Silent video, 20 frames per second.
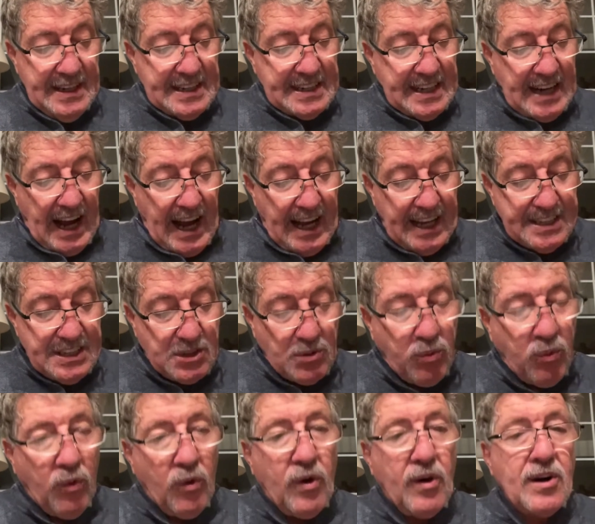God's
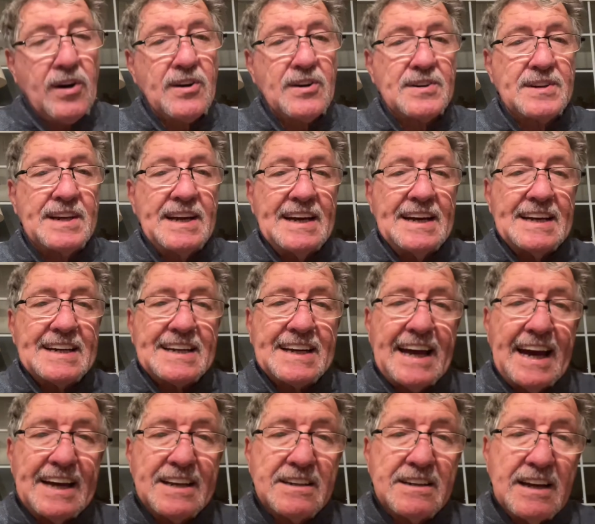word
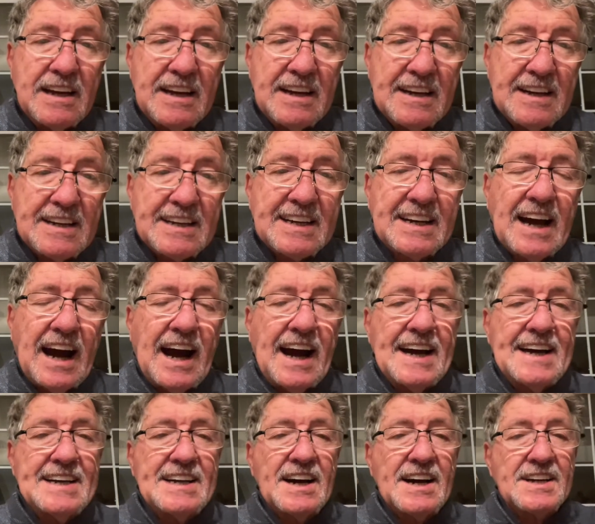can
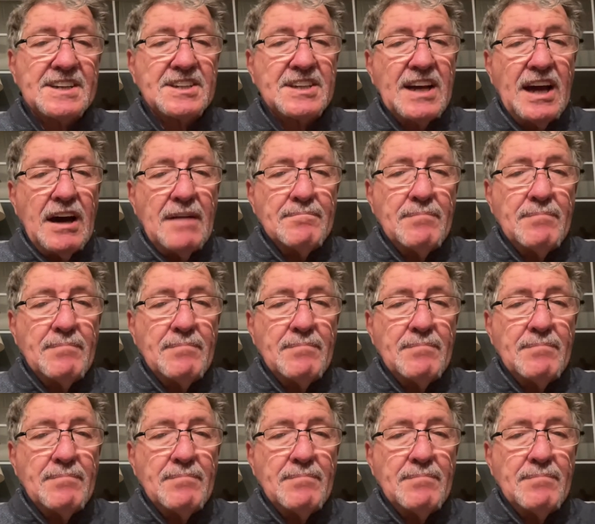guide us,